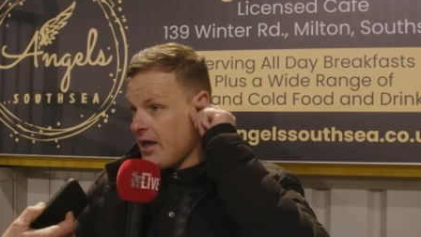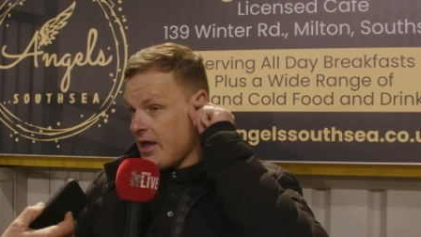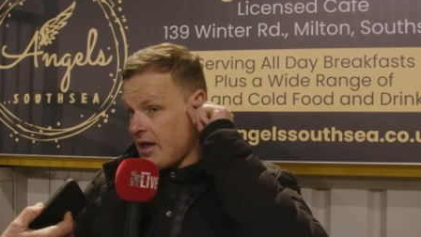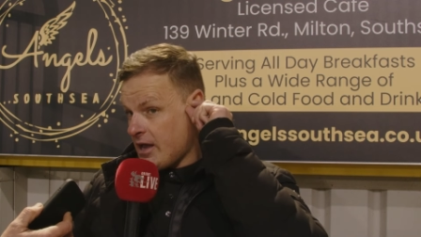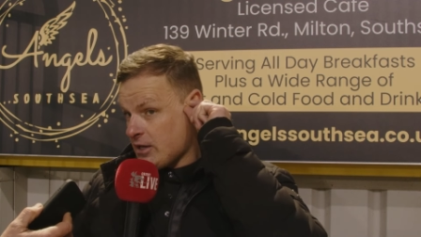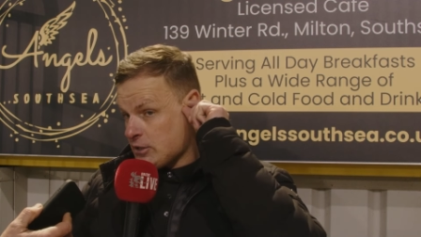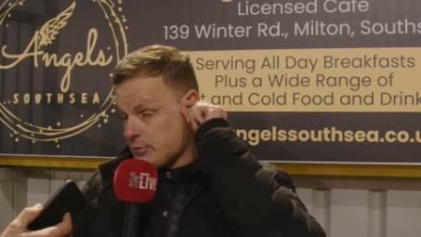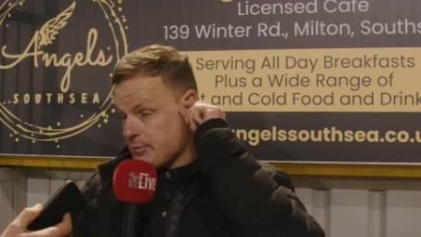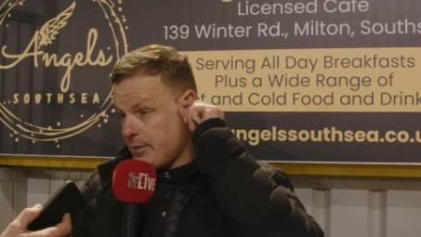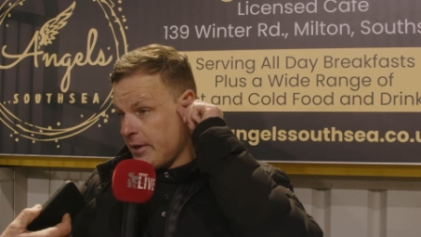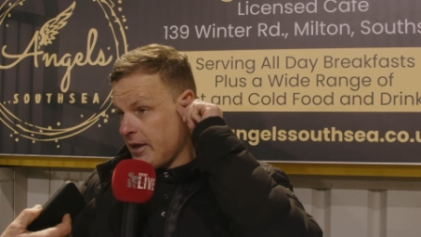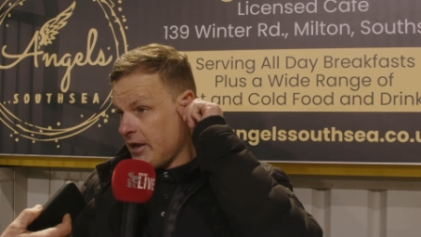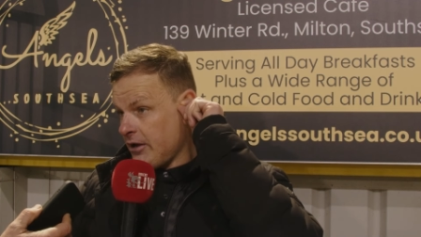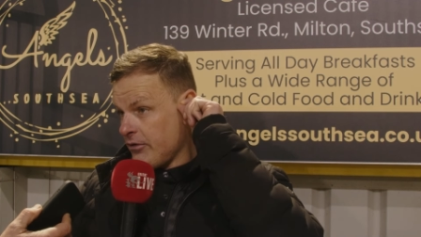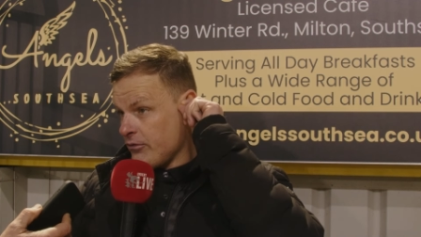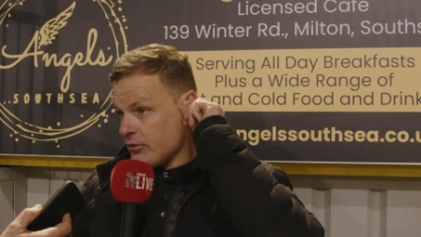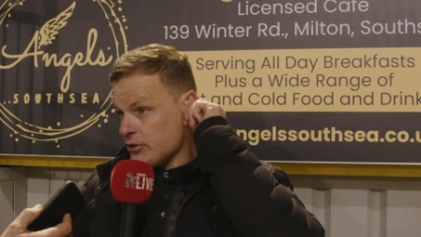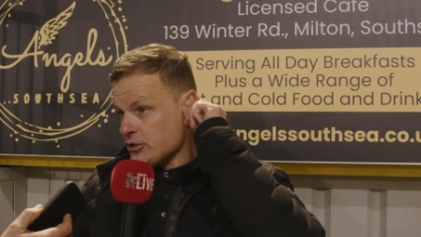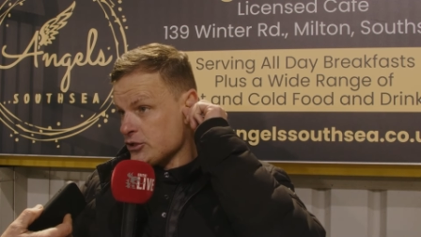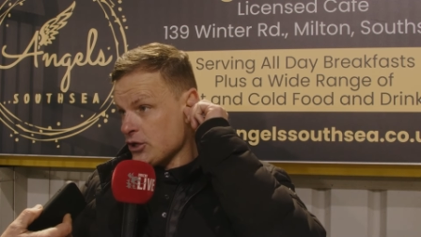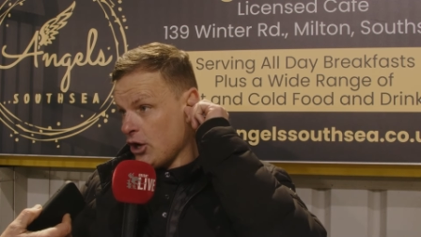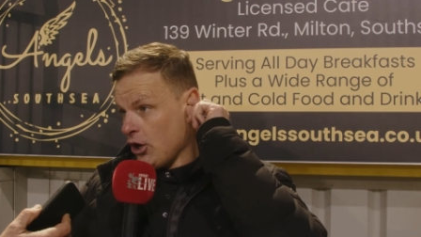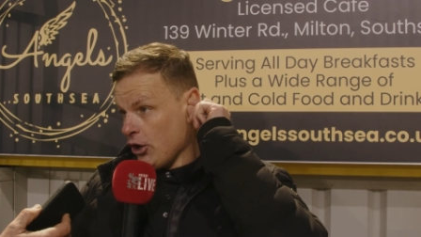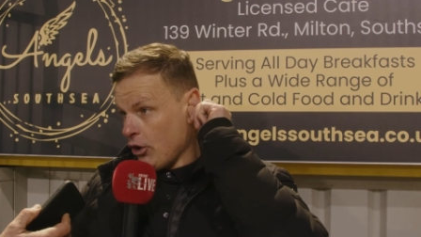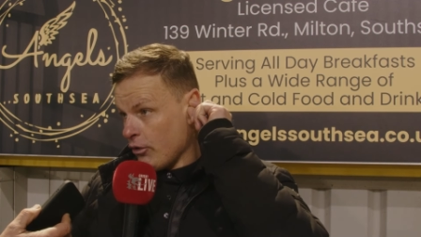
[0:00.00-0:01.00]

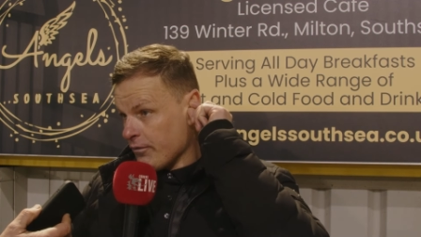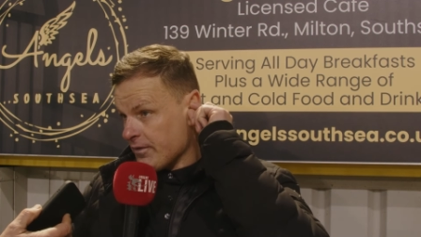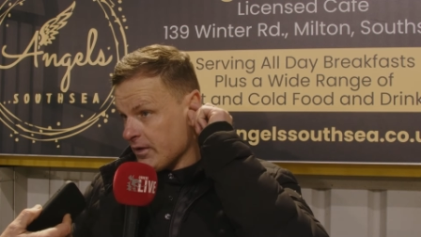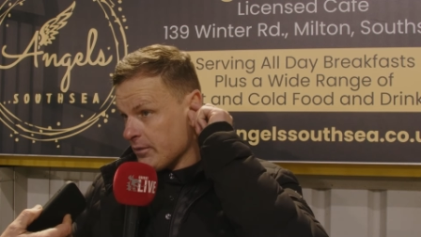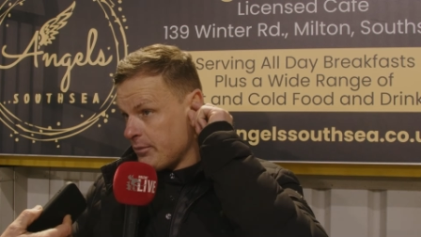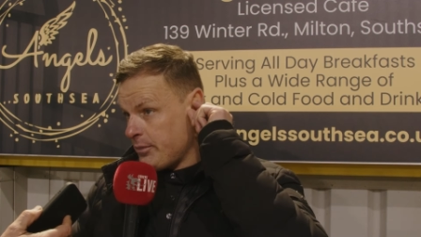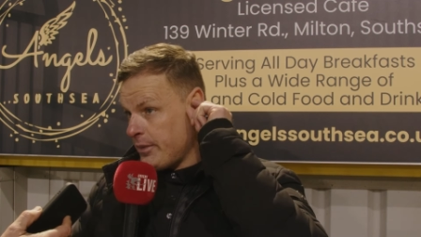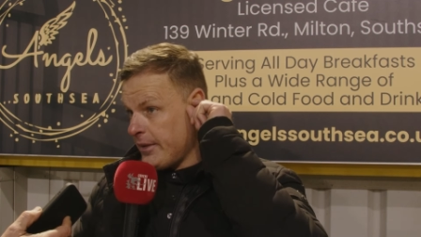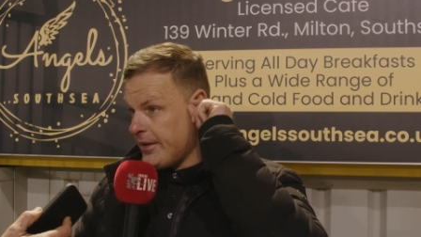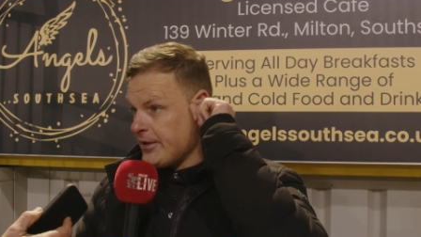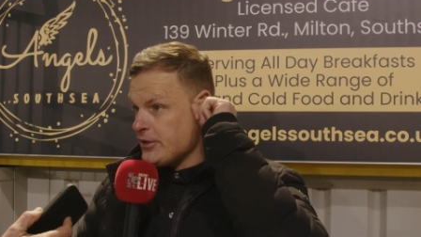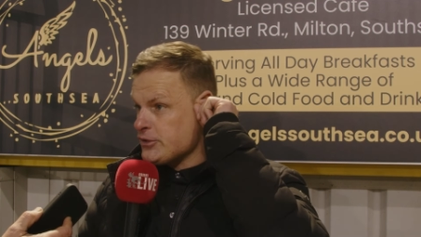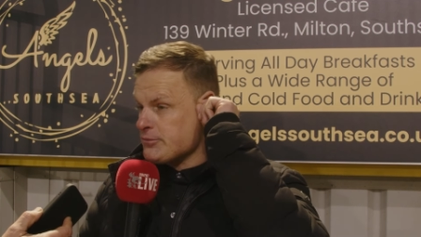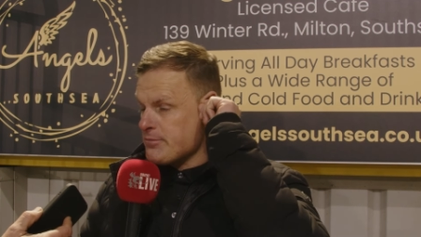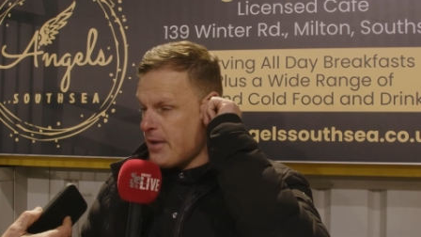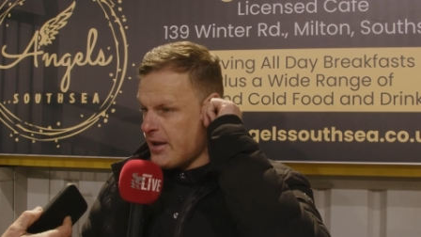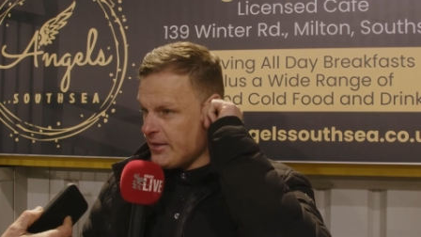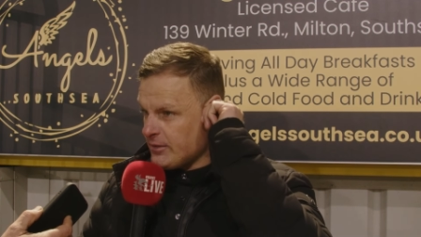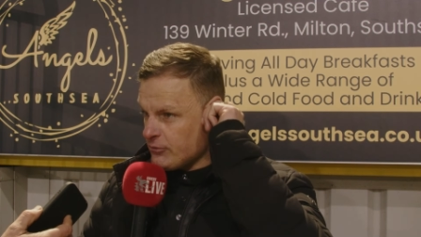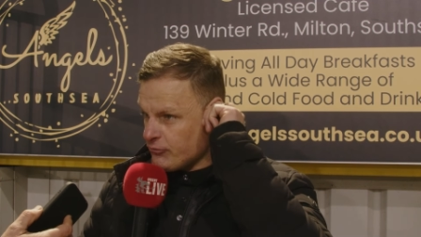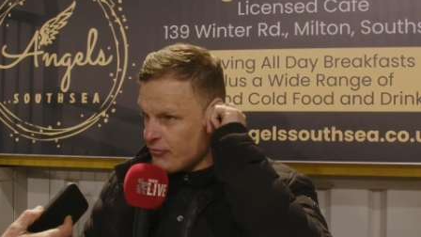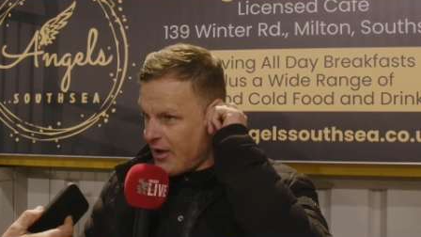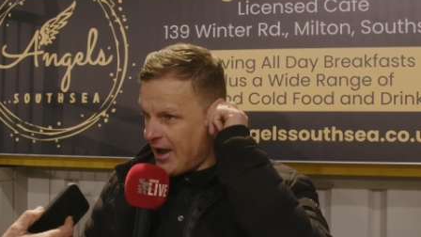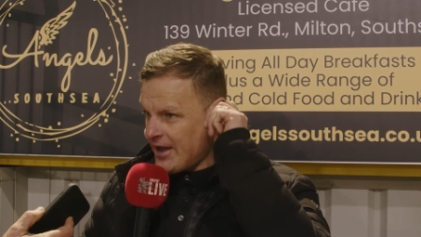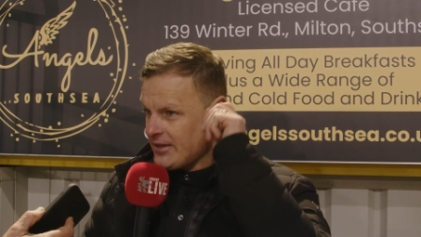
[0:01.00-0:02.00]
Experience all over the pitch,
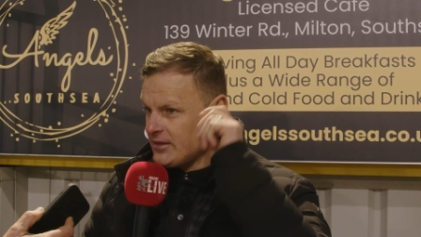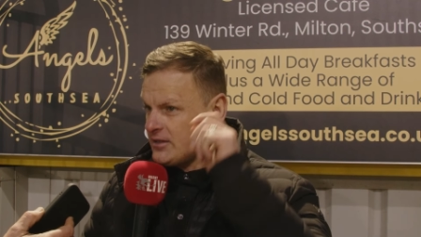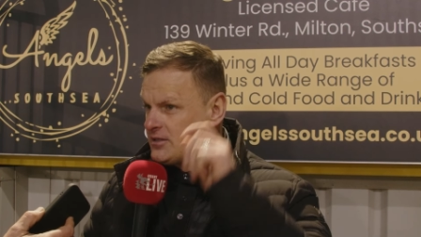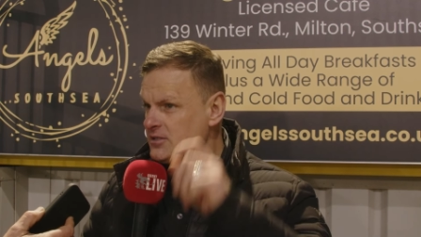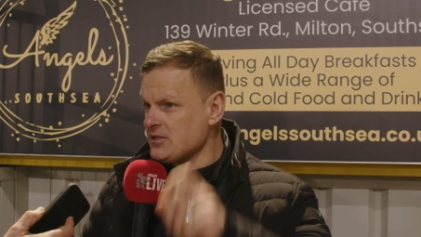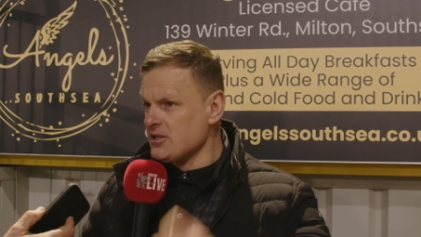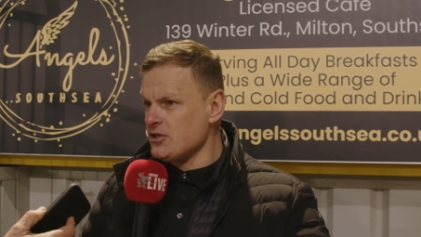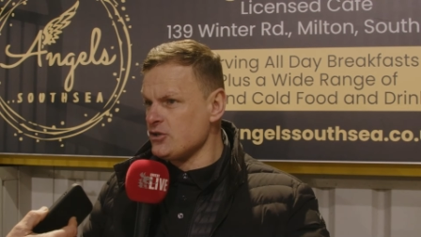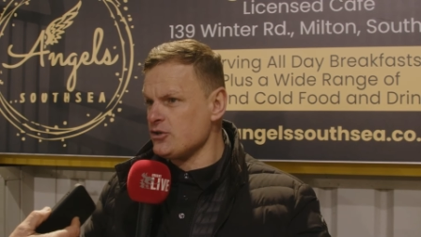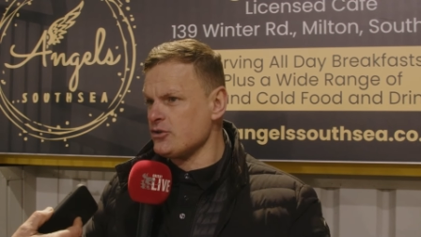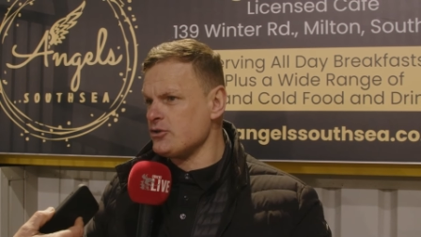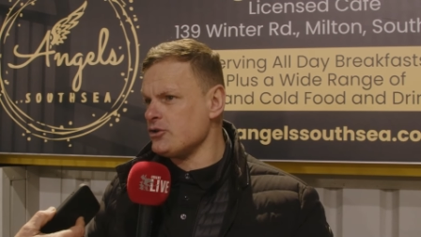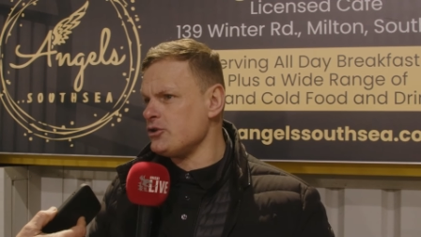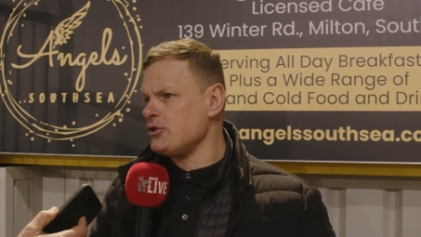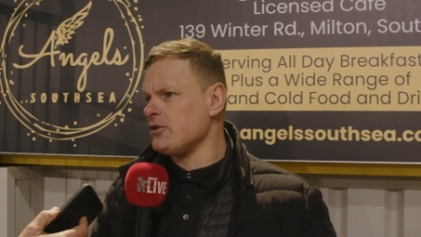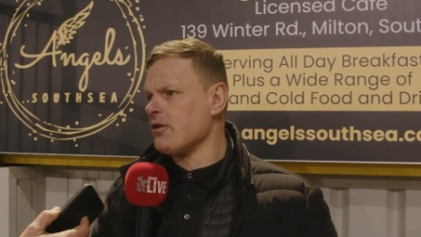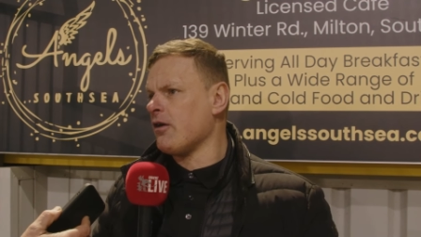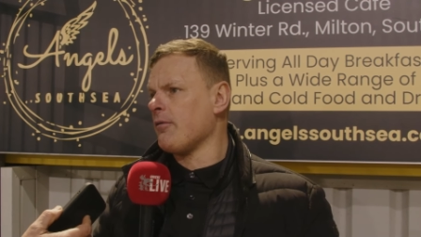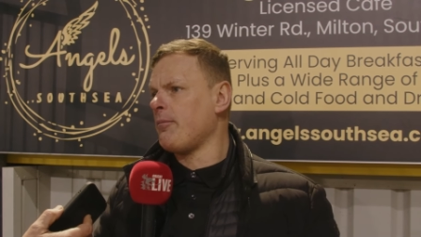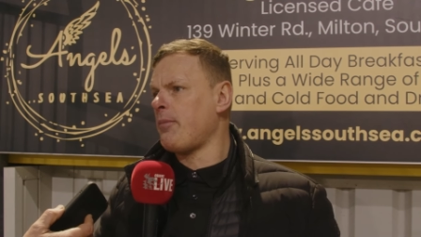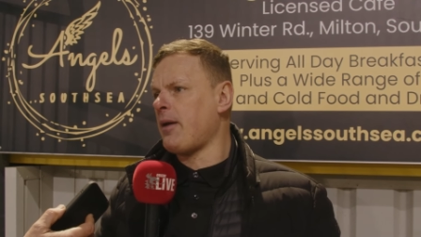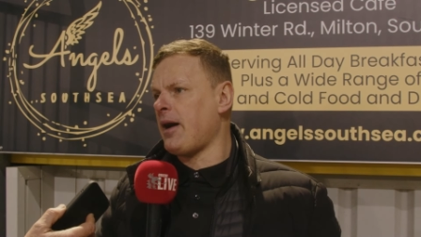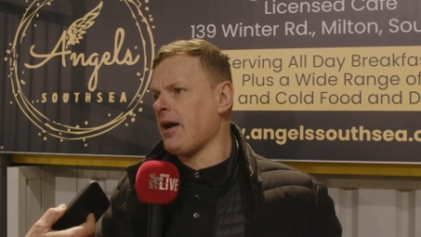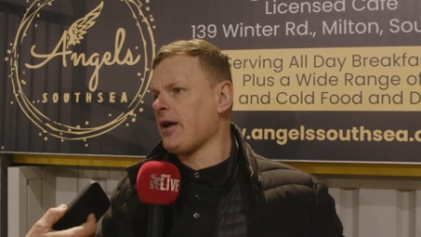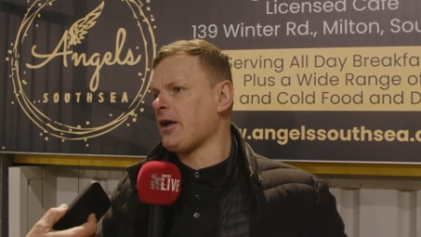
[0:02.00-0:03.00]
make the right decisions. You've
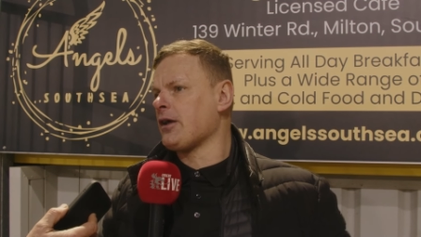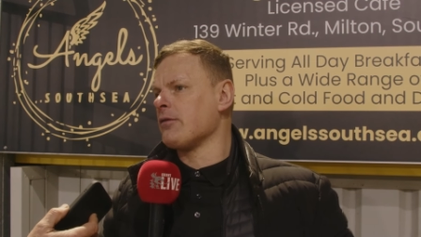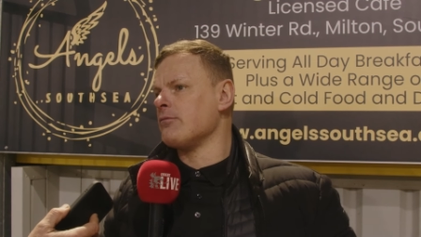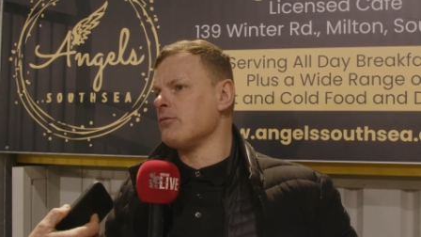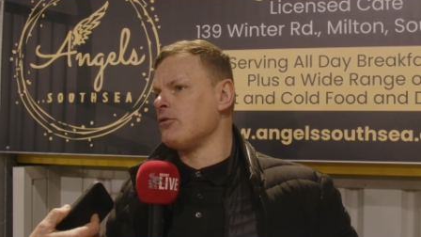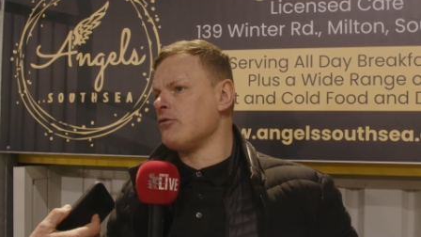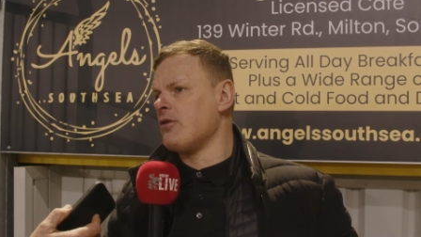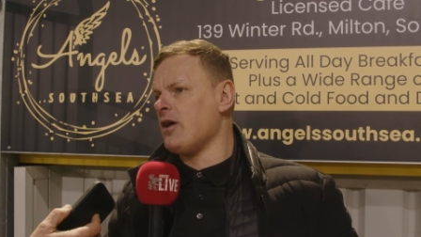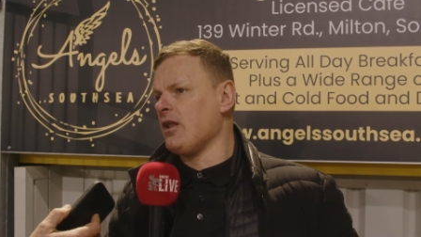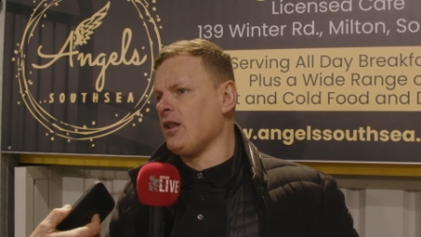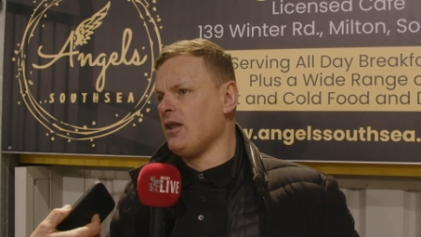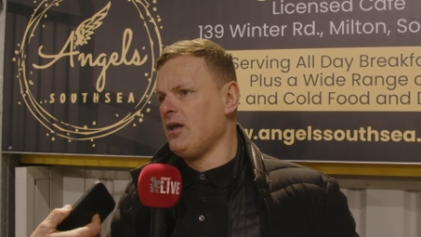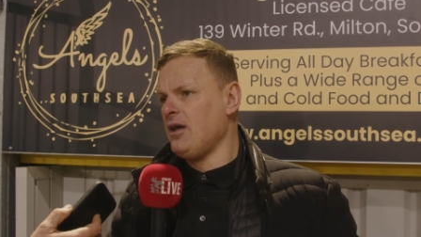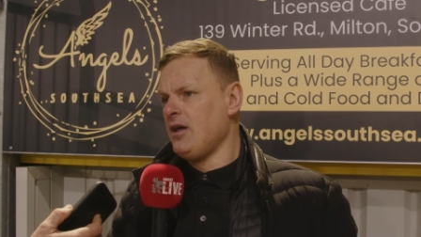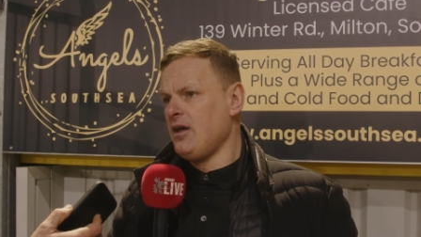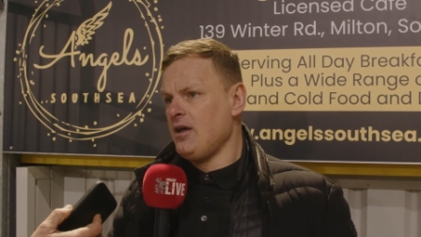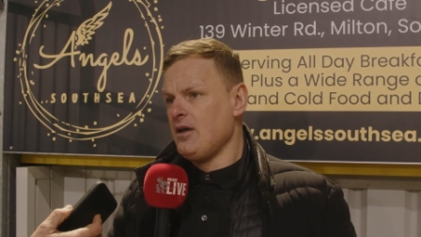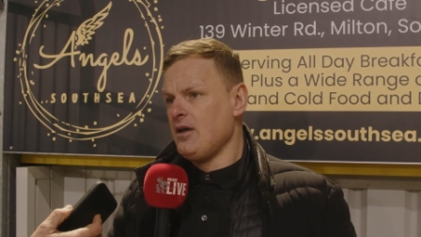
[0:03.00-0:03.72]
got Pack and Morrell,